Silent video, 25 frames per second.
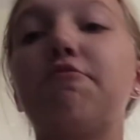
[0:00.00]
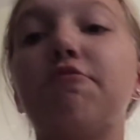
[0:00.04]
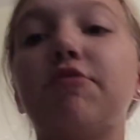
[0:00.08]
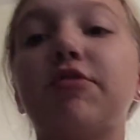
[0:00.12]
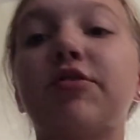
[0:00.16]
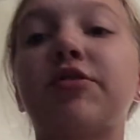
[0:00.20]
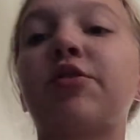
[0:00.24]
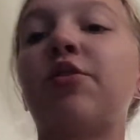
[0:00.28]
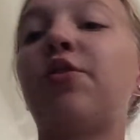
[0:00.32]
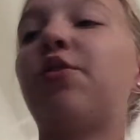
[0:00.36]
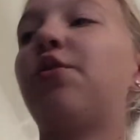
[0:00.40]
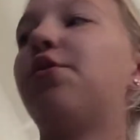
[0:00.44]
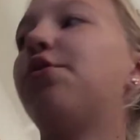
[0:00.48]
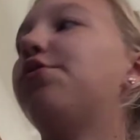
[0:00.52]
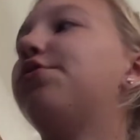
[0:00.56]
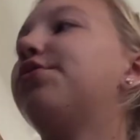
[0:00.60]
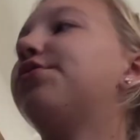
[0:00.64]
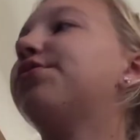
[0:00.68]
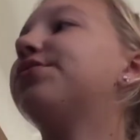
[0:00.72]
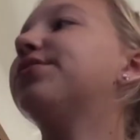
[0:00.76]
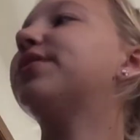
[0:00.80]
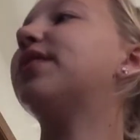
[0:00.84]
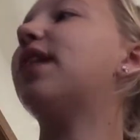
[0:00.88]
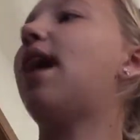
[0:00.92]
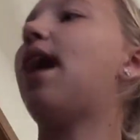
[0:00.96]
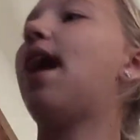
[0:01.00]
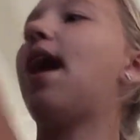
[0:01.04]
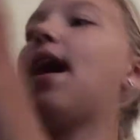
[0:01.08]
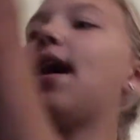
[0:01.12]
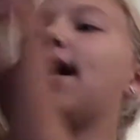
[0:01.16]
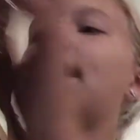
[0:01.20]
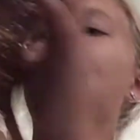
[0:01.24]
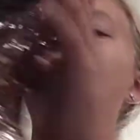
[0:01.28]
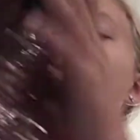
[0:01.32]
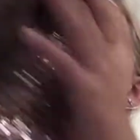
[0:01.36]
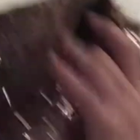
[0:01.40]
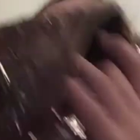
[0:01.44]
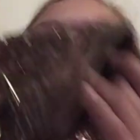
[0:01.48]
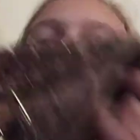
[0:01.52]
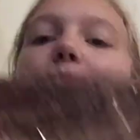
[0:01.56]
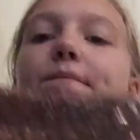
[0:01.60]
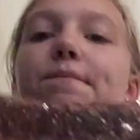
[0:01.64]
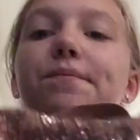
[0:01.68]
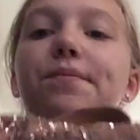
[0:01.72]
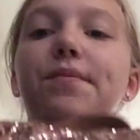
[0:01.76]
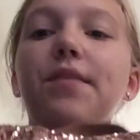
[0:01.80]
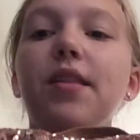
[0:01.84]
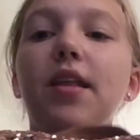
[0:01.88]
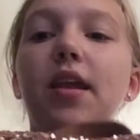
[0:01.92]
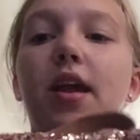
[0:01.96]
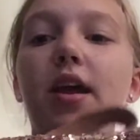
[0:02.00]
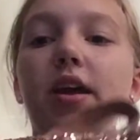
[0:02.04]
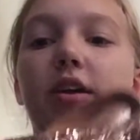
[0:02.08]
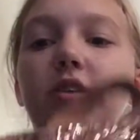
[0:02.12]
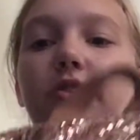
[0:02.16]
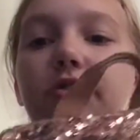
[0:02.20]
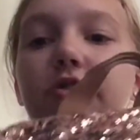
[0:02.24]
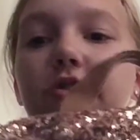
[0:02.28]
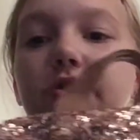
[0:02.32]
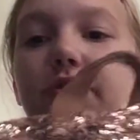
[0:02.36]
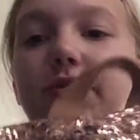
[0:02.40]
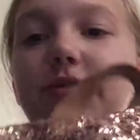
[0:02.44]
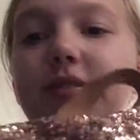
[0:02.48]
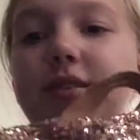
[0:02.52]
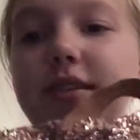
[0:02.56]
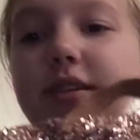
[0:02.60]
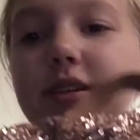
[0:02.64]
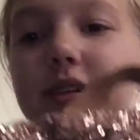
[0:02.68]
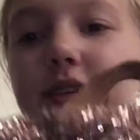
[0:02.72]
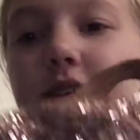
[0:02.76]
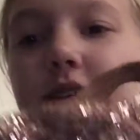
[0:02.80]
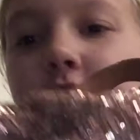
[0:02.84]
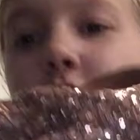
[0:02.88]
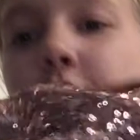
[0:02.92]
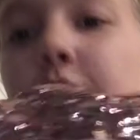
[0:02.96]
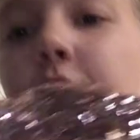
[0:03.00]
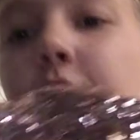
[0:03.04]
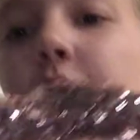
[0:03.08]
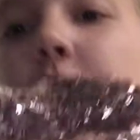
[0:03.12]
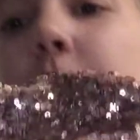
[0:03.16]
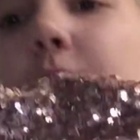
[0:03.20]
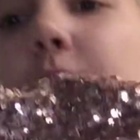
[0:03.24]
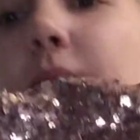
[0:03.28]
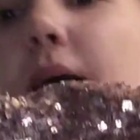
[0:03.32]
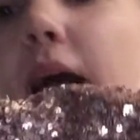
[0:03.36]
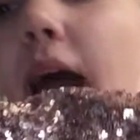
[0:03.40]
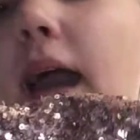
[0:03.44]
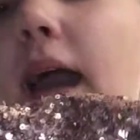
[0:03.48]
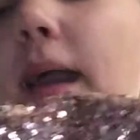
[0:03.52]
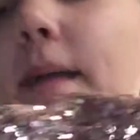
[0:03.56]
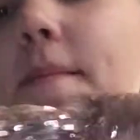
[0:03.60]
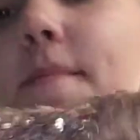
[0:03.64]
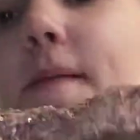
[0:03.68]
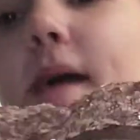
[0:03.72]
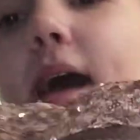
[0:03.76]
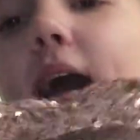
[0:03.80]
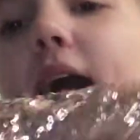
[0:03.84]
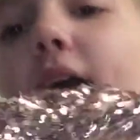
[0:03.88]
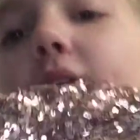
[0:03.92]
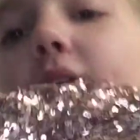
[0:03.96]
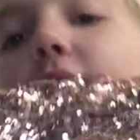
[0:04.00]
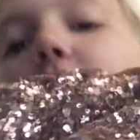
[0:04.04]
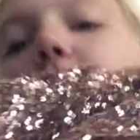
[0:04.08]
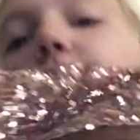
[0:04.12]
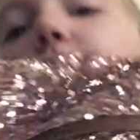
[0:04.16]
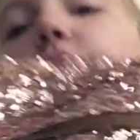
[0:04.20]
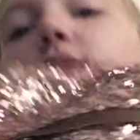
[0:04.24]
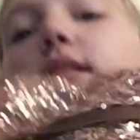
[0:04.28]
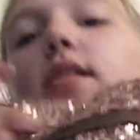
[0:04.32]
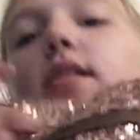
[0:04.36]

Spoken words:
it was Kohl's. I got Juicy Couture backpack.